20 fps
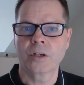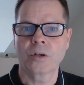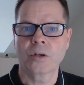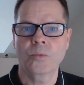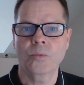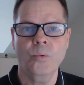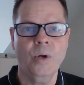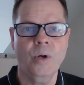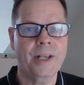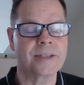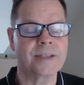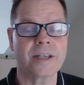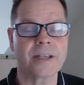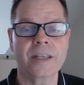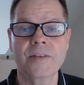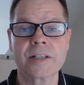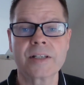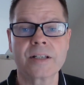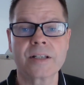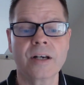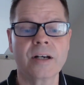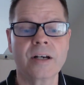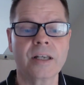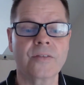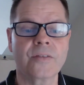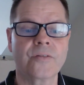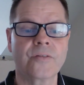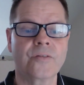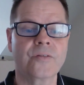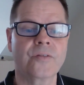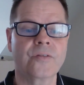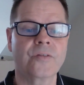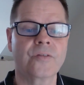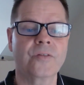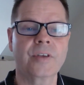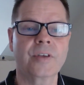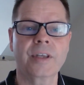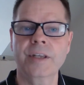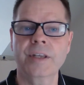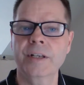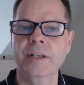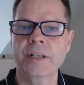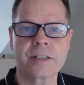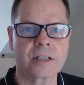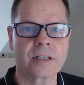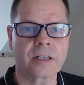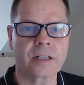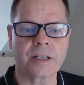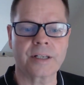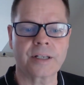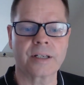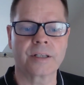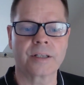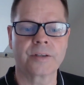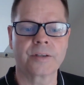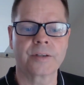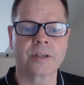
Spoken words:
Well, in David's life, it is clear.